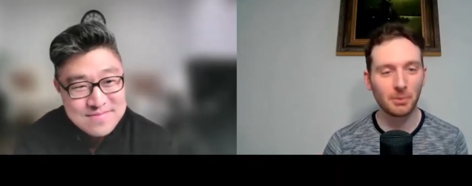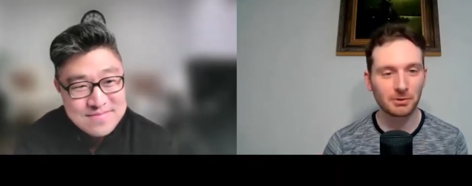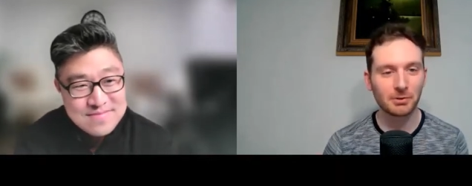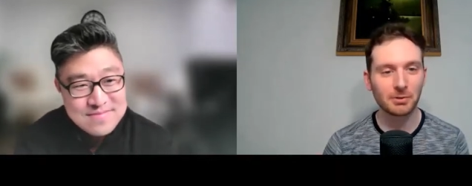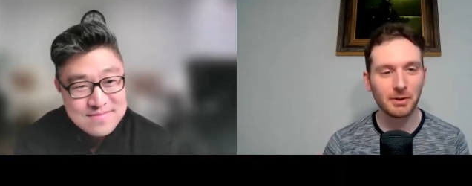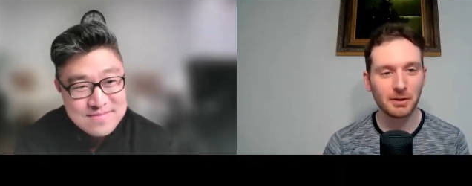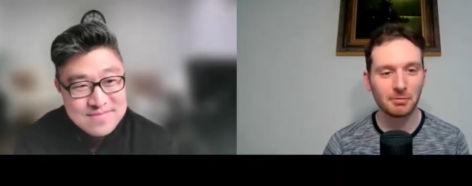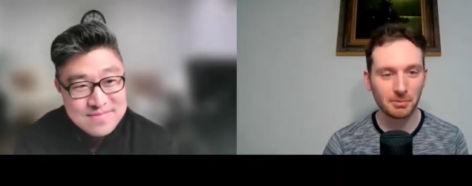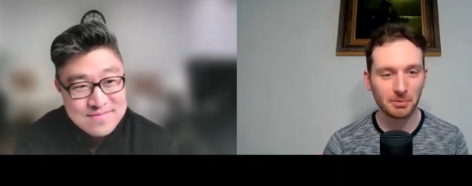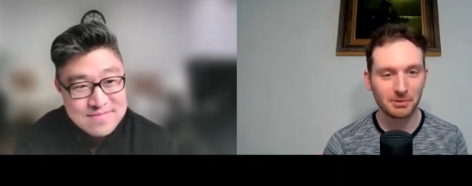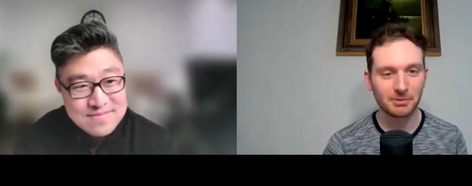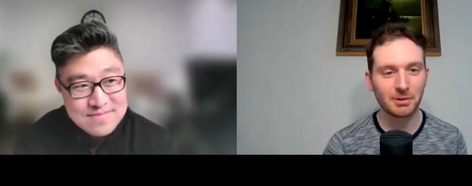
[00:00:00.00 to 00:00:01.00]
Speaker 1: North Korea
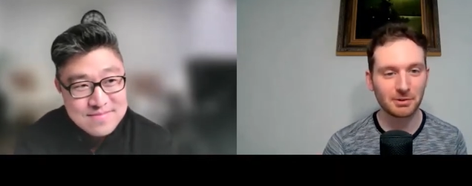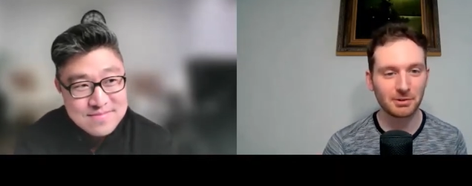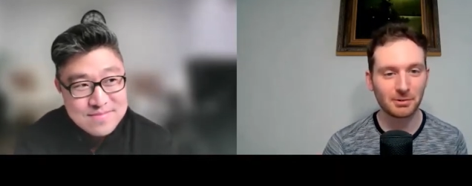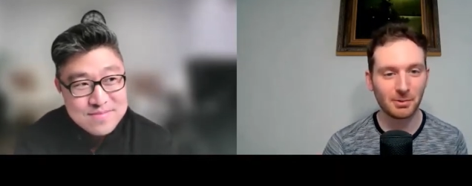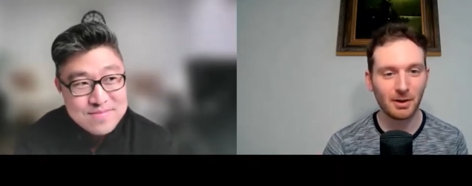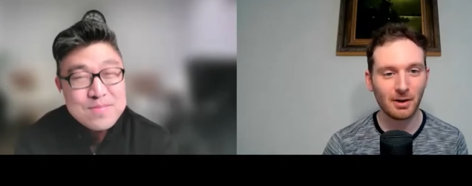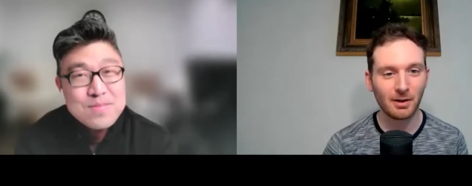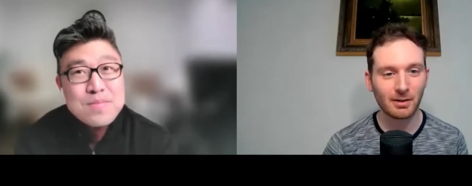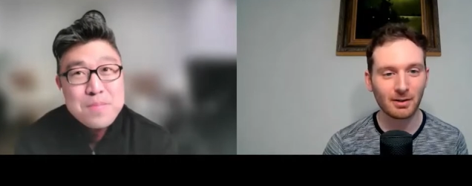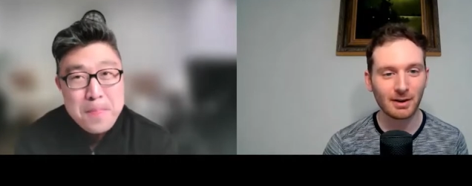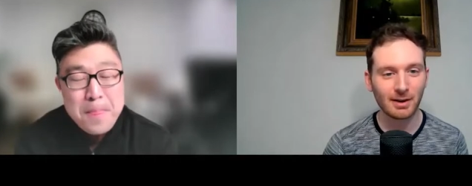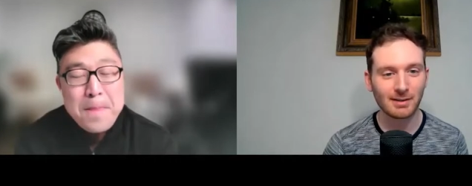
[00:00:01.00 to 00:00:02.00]
for research as
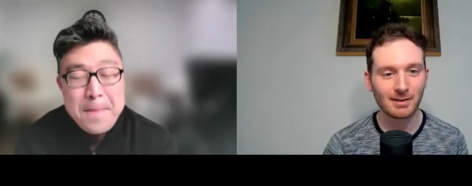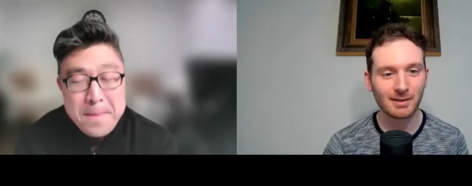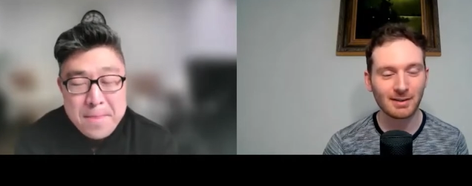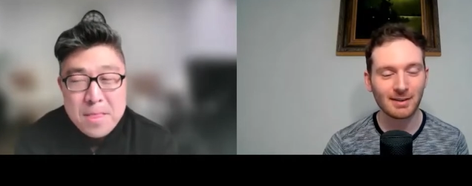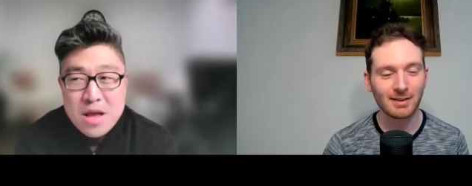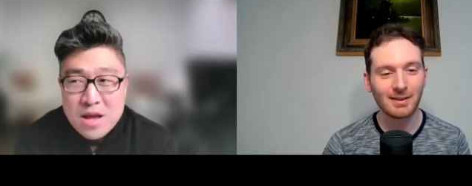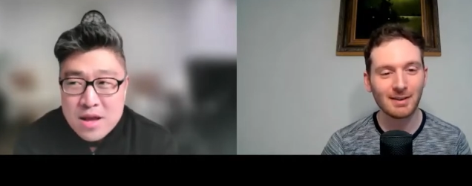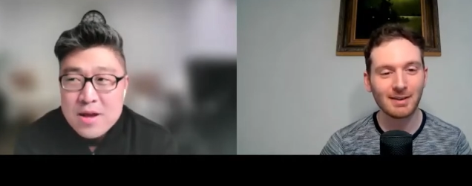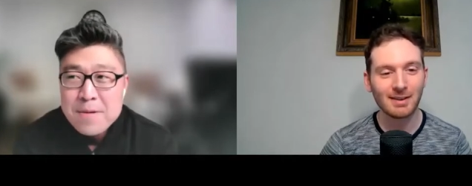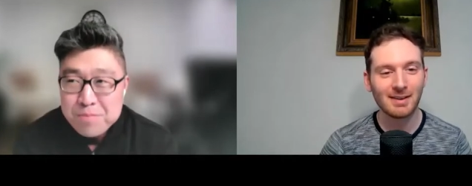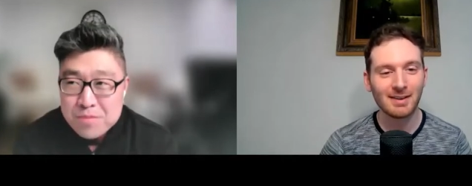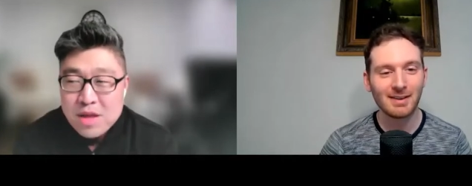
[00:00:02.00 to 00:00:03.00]
well, correct?
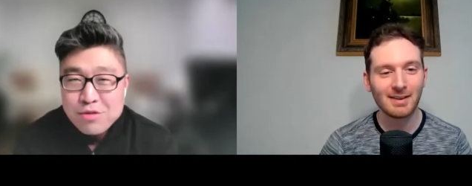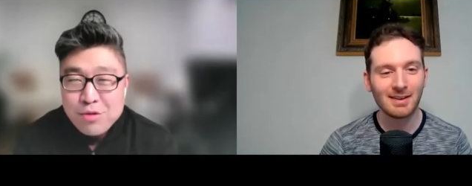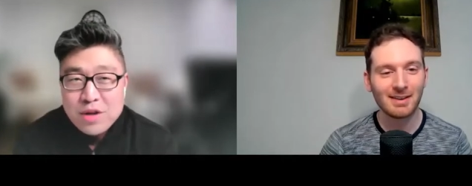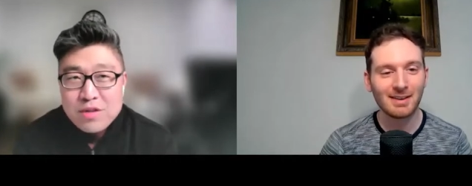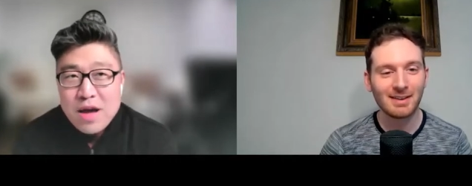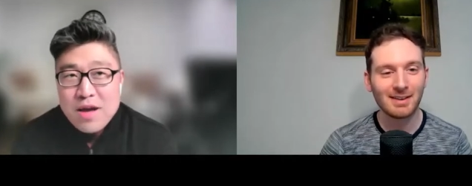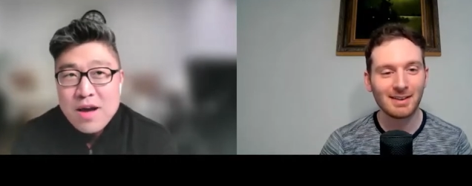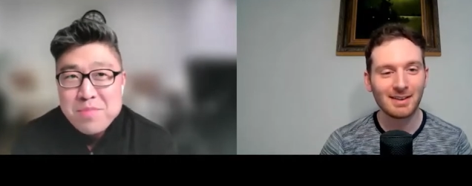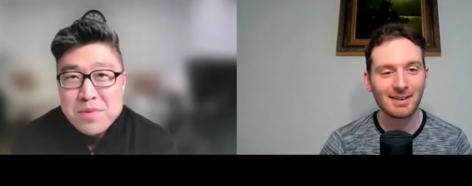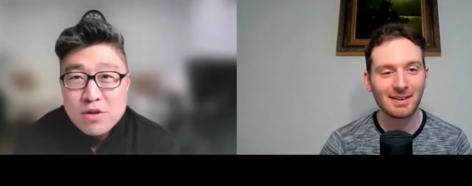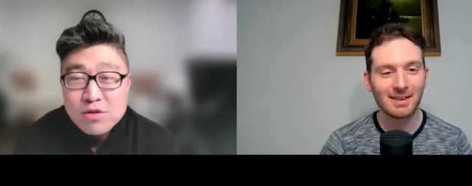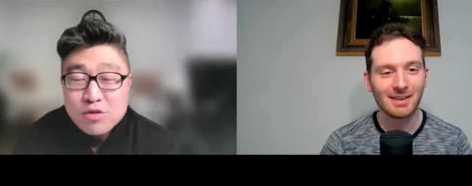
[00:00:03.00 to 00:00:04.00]
Speaker 2: That's correct. I, have
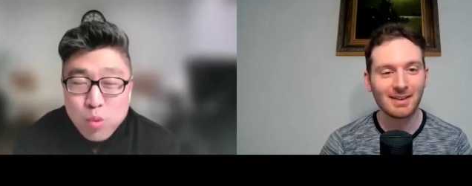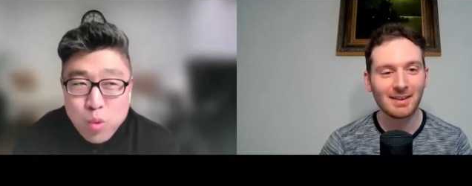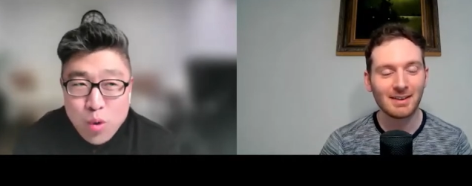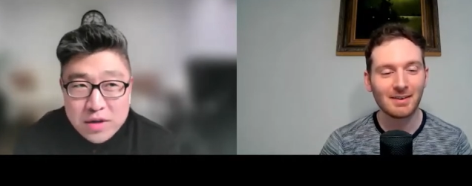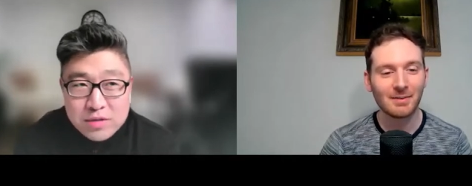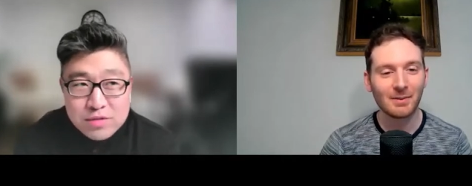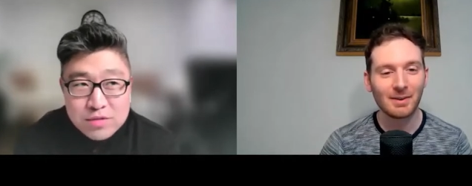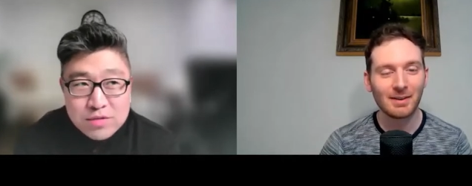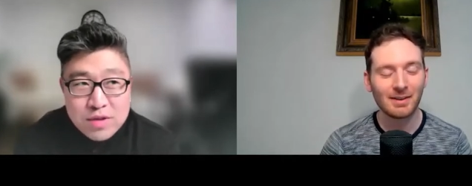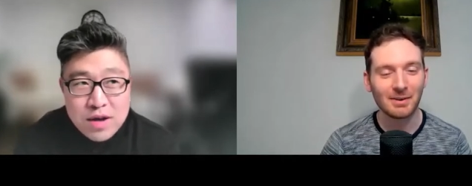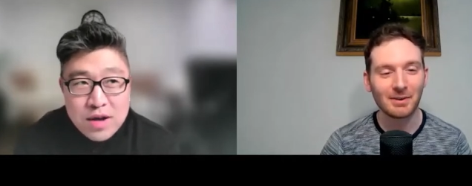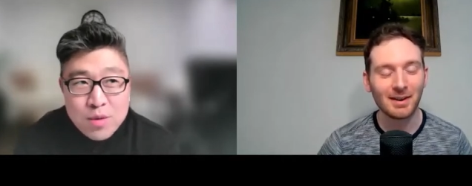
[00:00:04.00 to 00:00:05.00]
been there
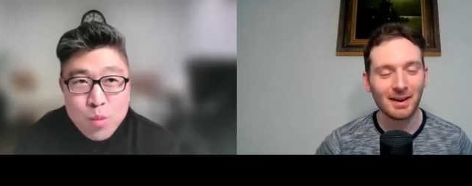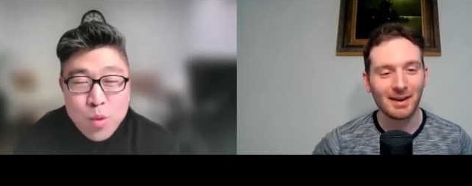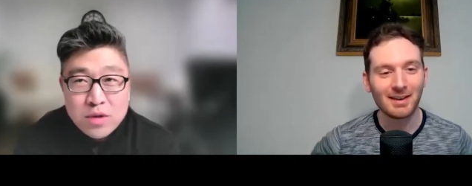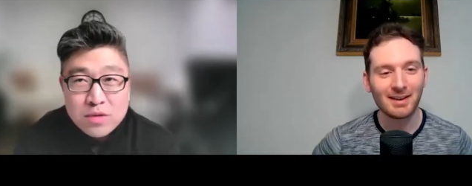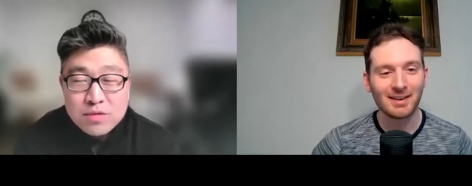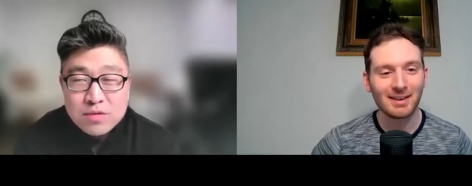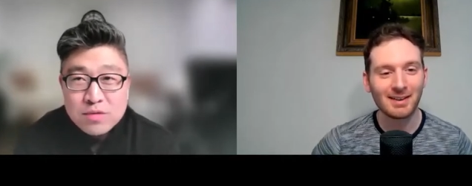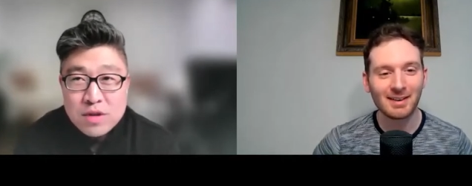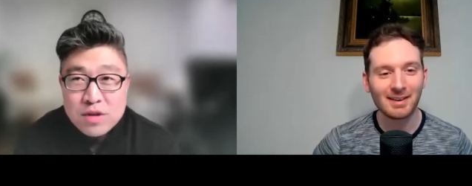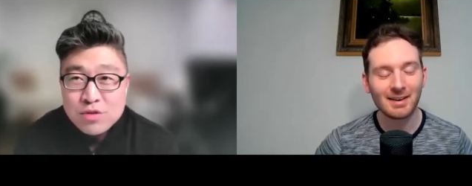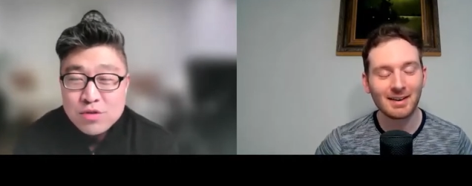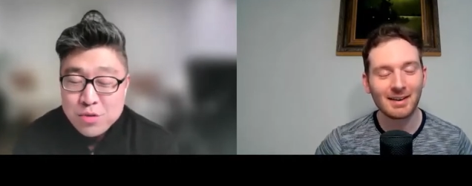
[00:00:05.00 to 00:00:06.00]
twice. Um, okay. Once
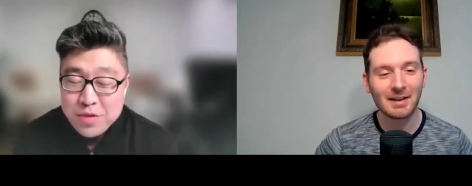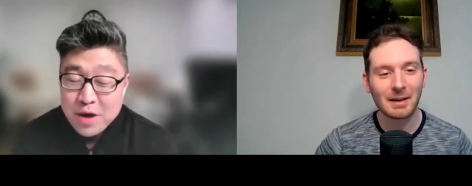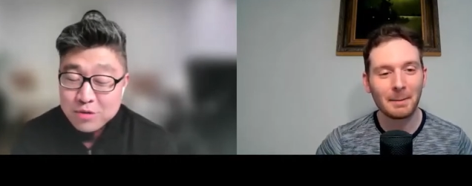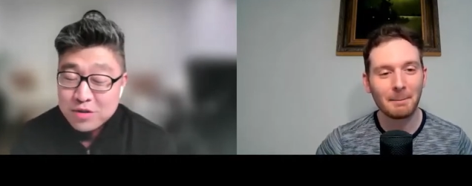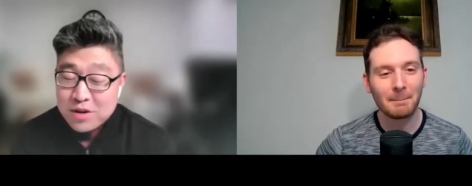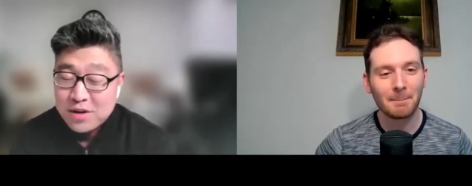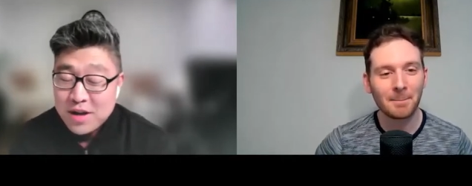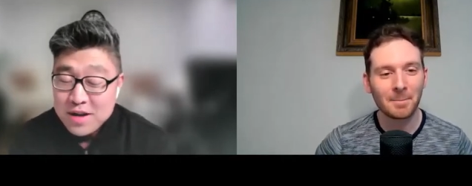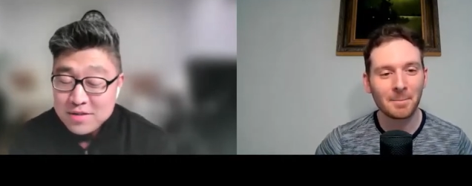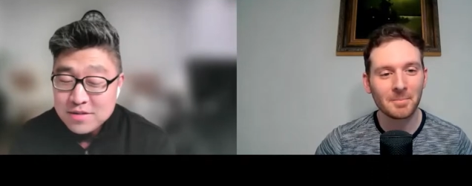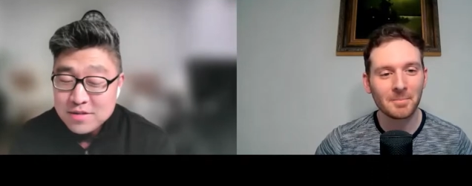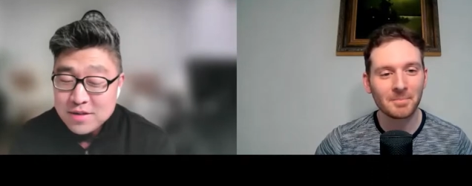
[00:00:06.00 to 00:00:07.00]
in
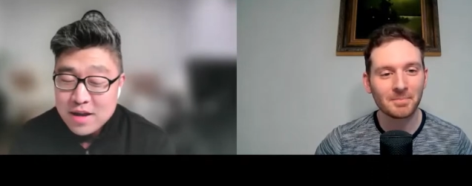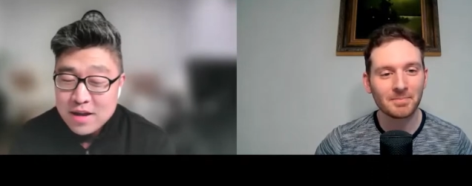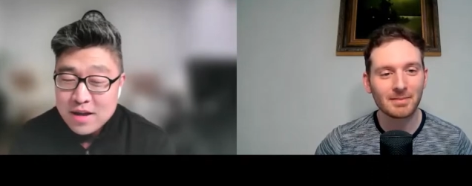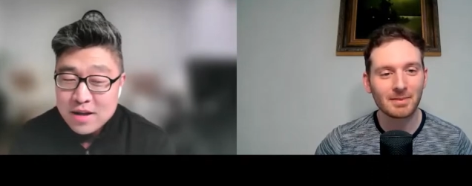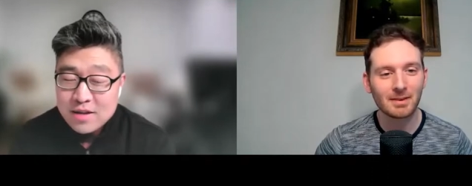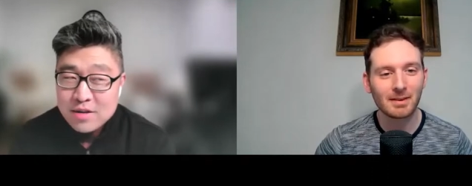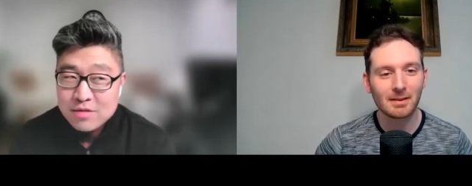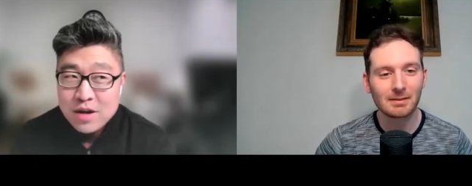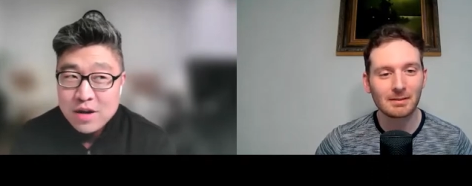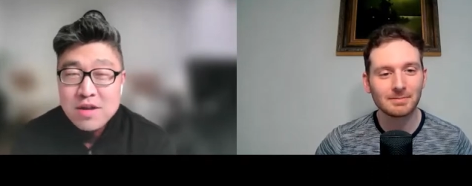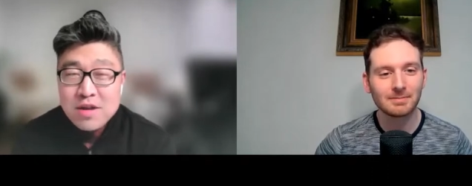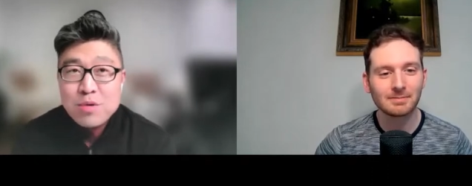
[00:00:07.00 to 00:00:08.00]
2008, and the
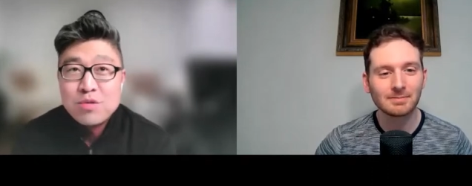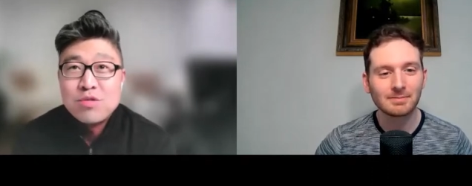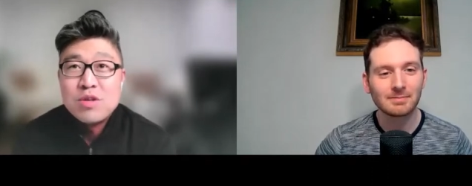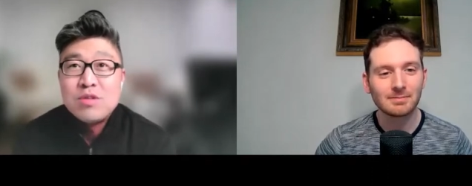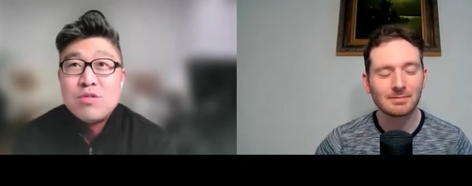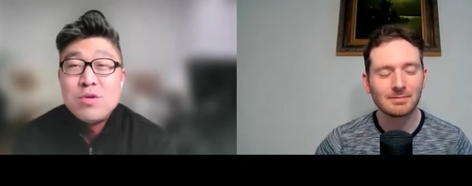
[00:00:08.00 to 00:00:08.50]
second time was in